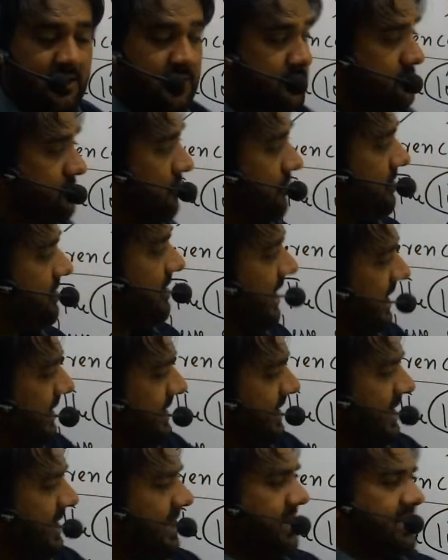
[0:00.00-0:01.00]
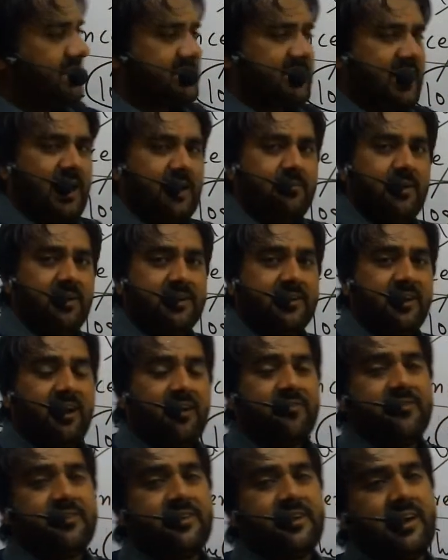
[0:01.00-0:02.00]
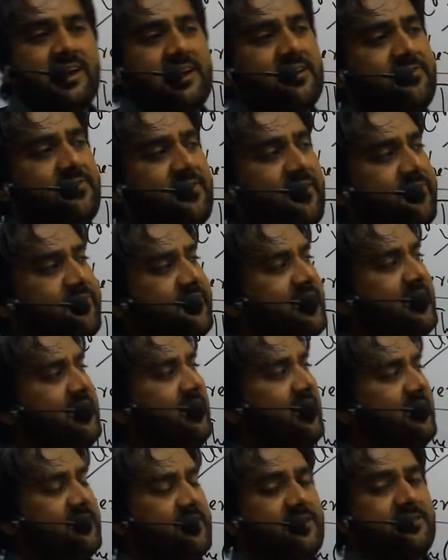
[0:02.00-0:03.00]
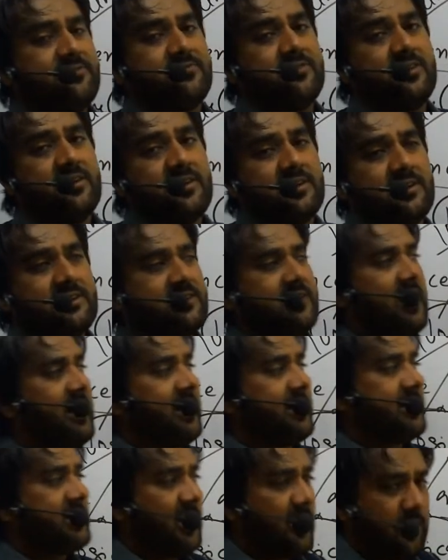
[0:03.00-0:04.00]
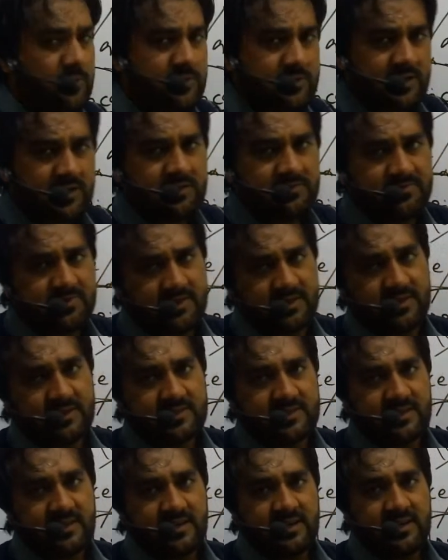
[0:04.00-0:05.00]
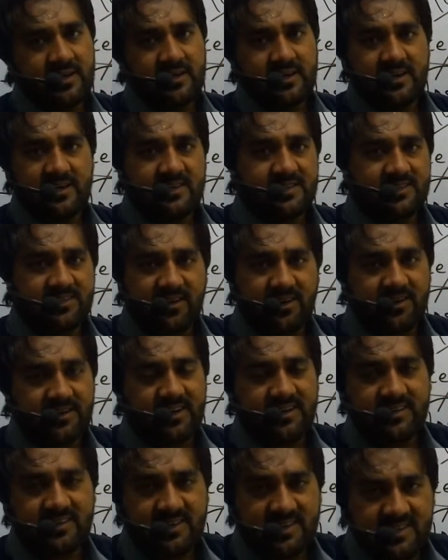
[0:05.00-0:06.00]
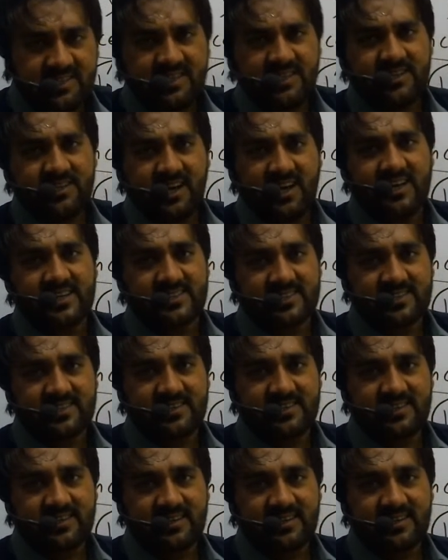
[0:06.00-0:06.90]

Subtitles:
So writing an assignment of nearly 1500 words or 1000 words is not an easy task.